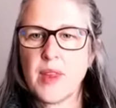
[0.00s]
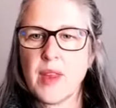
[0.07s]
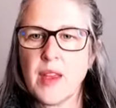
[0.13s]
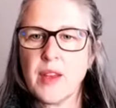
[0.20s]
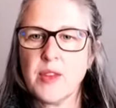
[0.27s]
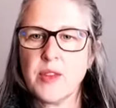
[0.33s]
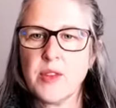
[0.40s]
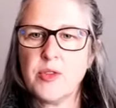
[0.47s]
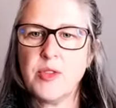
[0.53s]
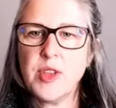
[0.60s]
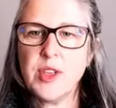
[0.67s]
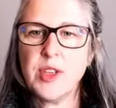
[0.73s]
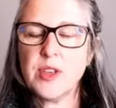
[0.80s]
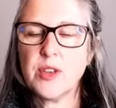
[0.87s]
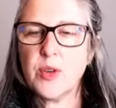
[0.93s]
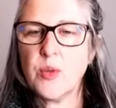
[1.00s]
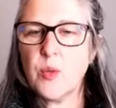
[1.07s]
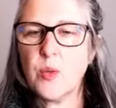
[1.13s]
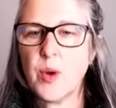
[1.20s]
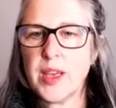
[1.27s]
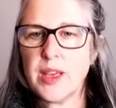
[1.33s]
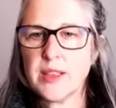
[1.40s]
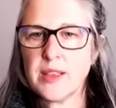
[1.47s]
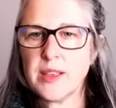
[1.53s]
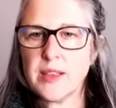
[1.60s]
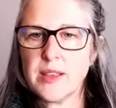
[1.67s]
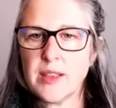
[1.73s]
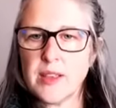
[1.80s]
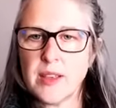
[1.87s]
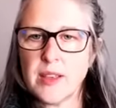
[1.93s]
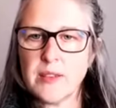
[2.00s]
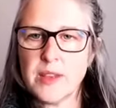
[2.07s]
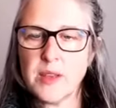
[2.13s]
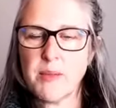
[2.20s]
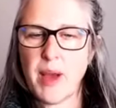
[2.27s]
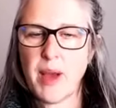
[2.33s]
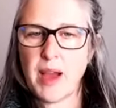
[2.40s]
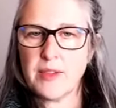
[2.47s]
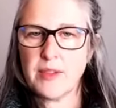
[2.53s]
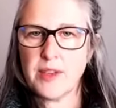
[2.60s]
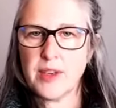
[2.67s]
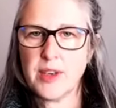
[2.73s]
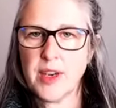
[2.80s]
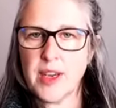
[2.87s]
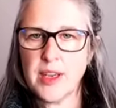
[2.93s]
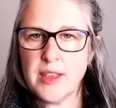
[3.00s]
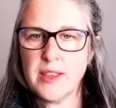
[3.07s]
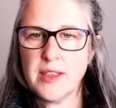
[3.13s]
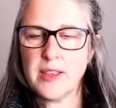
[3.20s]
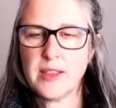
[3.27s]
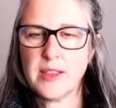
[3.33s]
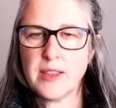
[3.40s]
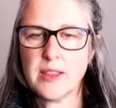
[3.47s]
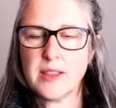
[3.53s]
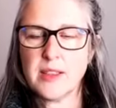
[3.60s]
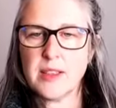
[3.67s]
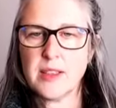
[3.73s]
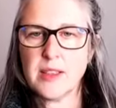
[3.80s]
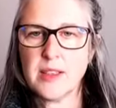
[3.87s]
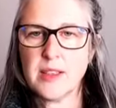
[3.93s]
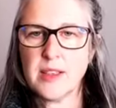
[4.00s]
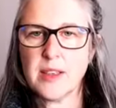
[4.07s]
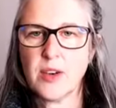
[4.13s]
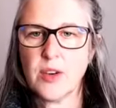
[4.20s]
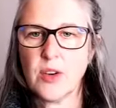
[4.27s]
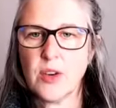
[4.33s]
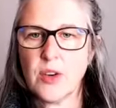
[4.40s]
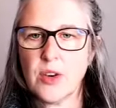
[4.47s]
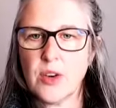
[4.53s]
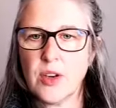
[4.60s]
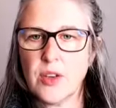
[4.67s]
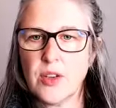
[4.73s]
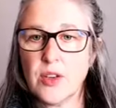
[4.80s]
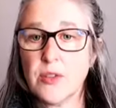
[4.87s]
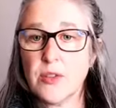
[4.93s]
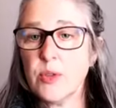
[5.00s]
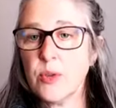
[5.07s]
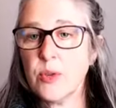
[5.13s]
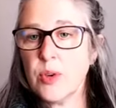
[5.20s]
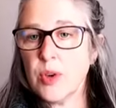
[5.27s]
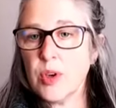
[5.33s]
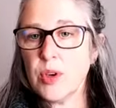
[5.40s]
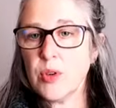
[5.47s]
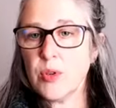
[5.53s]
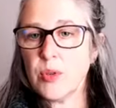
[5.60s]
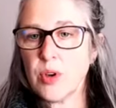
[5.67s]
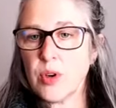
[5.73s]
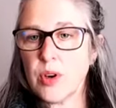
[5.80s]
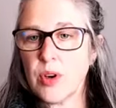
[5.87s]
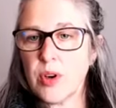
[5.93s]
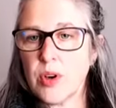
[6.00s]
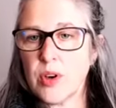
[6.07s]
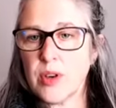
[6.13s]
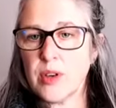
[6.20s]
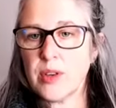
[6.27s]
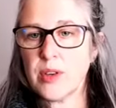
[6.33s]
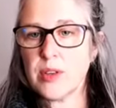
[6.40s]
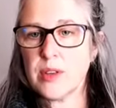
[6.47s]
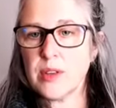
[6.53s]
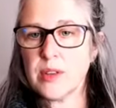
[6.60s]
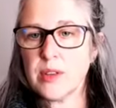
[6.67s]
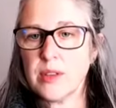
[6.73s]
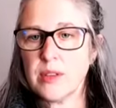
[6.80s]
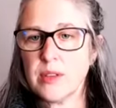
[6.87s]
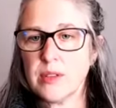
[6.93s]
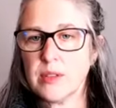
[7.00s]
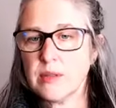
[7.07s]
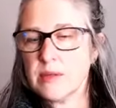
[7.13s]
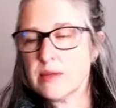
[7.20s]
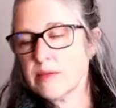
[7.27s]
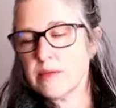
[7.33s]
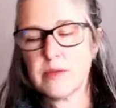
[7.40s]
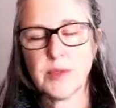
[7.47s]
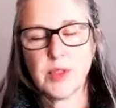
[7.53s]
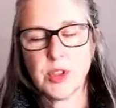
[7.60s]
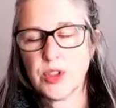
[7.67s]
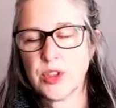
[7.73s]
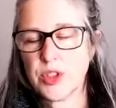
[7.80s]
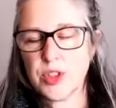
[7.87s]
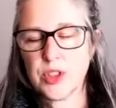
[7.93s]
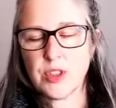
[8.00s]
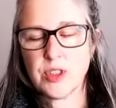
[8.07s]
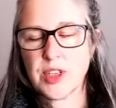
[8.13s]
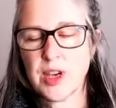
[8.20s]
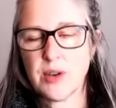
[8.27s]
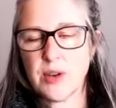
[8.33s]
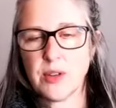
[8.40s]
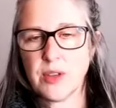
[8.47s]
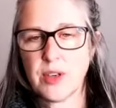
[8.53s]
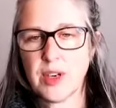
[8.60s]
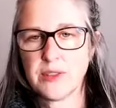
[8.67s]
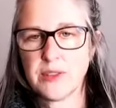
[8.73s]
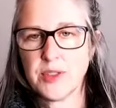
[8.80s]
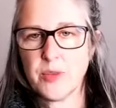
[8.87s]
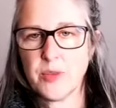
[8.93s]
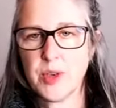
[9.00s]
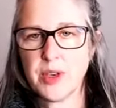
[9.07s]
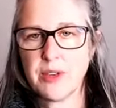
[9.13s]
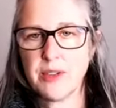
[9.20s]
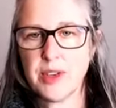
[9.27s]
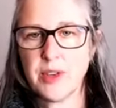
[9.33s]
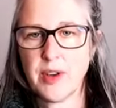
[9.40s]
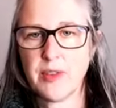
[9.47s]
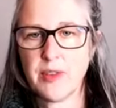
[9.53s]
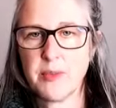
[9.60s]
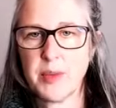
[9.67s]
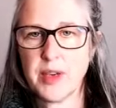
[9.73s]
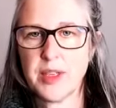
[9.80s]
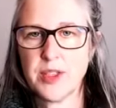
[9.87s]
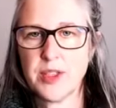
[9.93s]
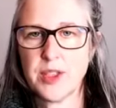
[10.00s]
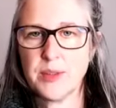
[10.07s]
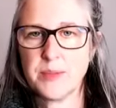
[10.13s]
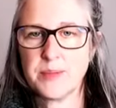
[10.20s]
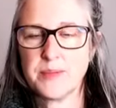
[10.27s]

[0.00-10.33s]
and feel the weight of the back of your head on the floor or on your cushion or towel or half dome, whatever you have behind you.